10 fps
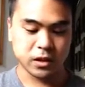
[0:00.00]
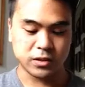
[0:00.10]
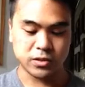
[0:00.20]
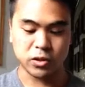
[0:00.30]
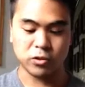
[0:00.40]

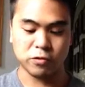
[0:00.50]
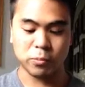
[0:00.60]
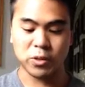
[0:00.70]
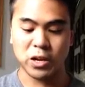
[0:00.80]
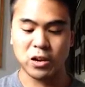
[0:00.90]
So
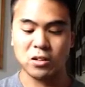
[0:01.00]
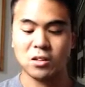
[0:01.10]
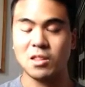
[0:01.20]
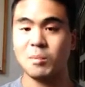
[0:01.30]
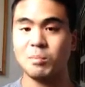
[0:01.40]
from there
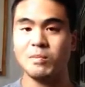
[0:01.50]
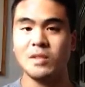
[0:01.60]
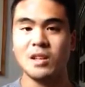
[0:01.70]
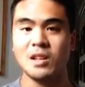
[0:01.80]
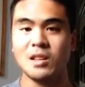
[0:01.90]

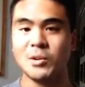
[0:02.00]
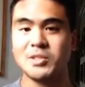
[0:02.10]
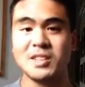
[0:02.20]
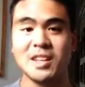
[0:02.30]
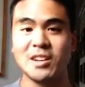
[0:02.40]

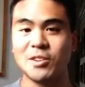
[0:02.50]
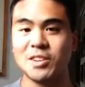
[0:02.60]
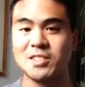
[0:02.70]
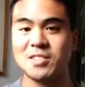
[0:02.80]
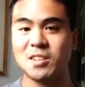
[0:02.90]
was an
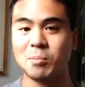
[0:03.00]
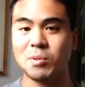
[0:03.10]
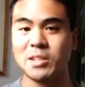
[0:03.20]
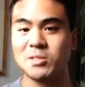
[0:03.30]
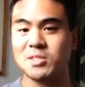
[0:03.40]
increase in
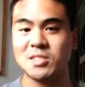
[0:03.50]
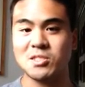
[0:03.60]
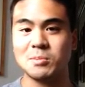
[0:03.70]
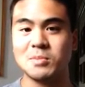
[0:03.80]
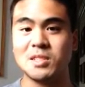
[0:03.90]
appraisal
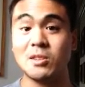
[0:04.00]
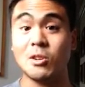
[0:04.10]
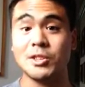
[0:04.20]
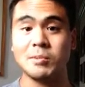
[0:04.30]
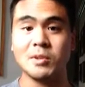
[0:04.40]
systems and
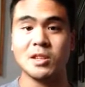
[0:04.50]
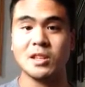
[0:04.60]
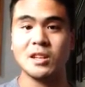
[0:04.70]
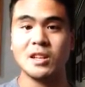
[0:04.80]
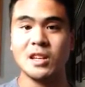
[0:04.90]

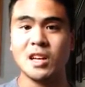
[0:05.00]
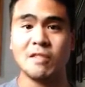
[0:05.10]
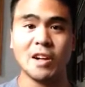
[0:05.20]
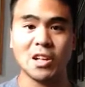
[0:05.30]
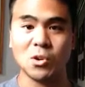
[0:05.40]
ultimately
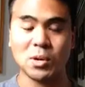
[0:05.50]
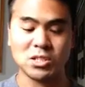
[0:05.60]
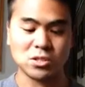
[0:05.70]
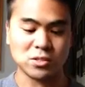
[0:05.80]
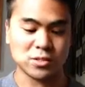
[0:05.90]

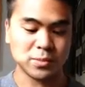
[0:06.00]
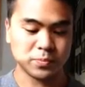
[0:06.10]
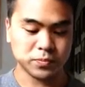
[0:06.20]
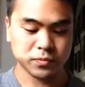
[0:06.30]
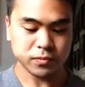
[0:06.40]
evaluations.
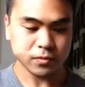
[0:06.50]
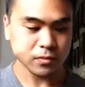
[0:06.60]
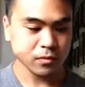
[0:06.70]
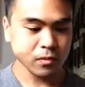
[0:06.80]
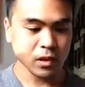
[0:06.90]

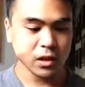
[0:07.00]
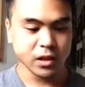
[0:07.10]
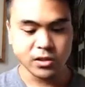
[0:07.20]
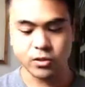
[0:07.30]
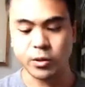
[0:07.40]

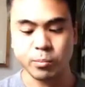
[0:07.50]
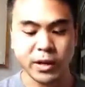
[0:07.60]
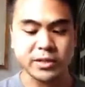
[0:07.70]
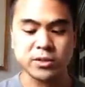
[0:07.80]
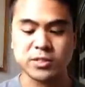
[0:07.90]
So the
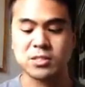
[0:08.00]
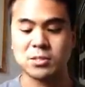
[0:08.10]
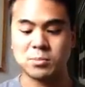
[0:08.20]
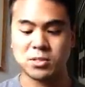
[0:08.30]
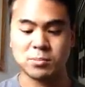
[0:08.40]
appraisal
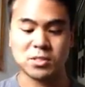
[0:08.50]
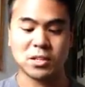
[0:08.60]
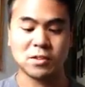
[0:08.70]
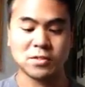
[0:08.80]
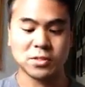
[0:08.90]
systems
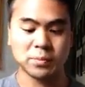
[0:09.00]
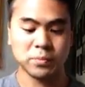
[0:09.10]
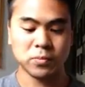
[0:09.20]
themselves.